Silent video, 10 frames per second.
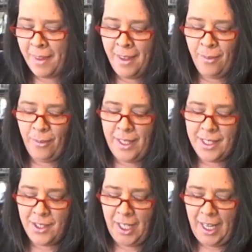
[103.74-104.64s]
What he's
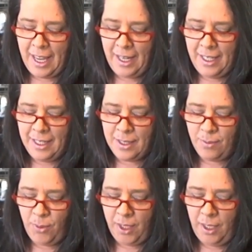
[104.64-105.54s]
looking at is
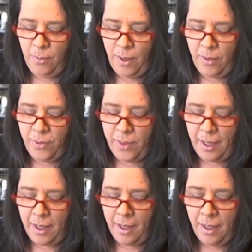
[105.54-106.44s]
working with
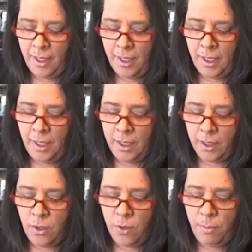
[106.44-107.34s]

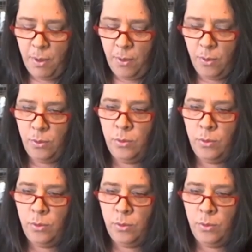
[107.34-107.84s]
Kokomo